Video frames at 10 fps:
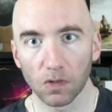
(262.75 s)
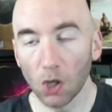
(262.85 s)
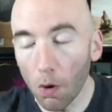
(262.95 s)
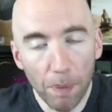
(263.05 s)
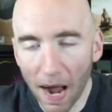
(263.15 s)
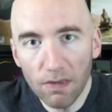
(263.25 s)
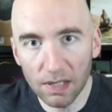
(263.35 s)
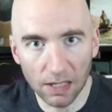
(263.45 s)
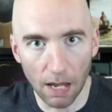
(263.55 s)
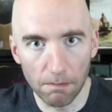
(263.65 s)
Don't buy this
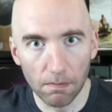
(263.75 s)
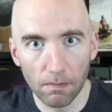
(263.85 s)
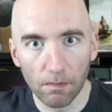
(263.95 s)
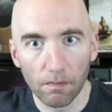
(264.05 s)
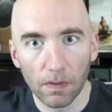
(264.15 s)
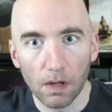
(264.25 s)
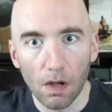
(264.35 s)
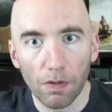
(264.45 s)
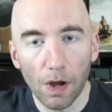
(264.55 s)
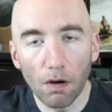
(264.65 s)
game.
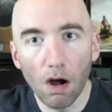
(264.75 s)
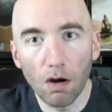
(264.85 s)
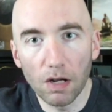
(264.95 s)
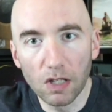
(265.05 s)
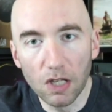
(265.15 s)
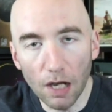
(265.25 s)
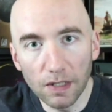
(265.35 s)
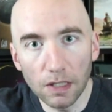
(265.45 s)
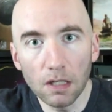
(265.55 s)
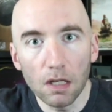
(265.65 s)
There are a
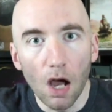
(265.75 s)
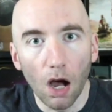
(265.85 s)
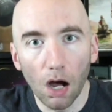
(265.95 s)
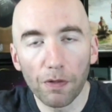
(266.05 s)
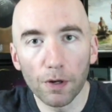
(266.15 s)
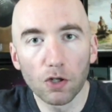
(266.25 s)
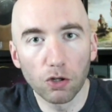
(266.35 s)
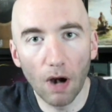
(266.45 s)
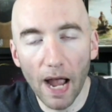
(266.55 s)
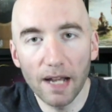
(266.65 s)
dozen other
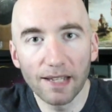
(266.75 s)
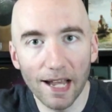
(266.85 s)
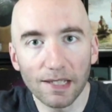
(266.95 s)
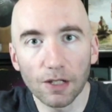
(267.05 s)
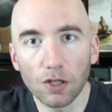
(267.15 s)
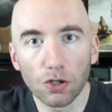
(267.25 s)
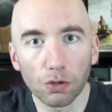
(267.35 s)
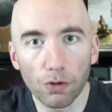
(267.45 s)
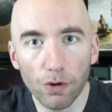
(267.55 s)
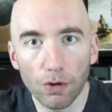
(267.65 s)
tried, tested, and
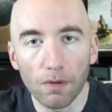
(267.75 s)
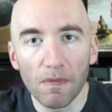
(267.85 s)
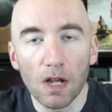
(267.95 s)
true,